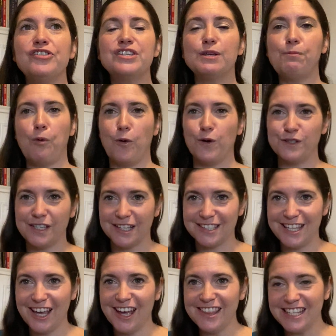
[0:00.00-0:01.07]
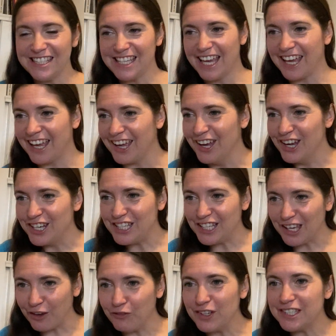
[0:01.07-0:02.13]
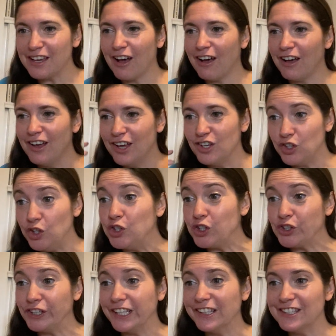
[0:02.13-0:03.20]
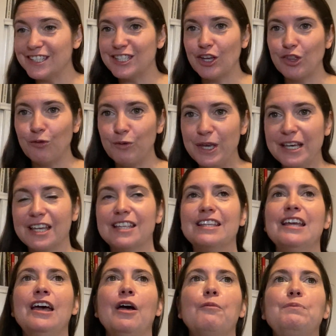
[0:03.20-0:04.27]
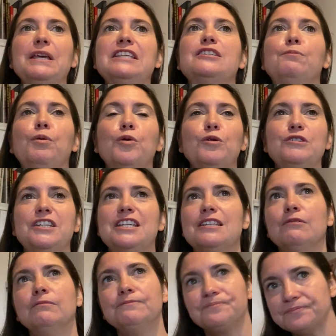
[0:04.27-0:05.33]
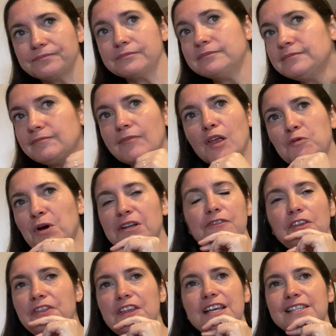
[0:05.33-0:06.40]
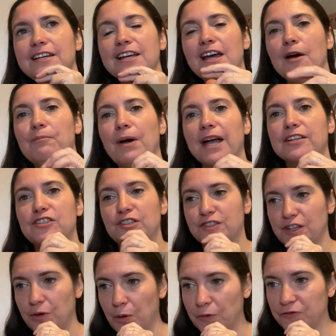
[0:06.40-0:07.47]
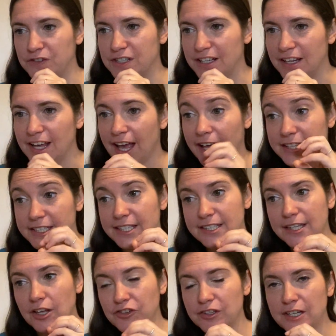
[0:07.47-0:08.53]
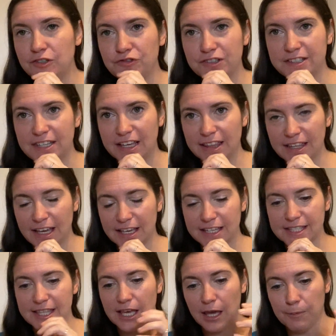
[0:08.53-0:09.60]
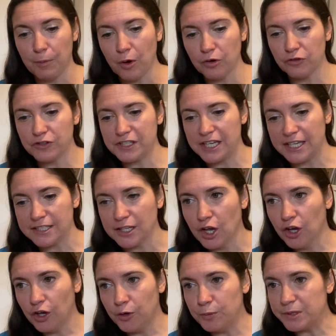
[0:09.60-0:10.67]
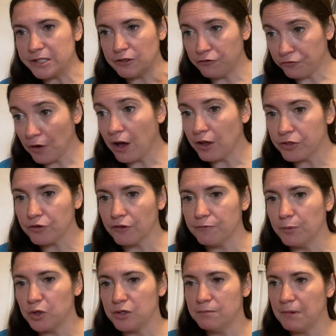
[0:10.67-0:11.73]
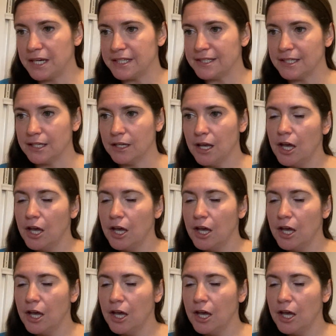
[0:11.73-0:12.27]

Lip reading: supports us. The earth is here to give us our nutrients so that we can be supported. And one of the things I come back to so often, and this is such an interesting thing, is that Hippocrates, who was the father of modern medicine,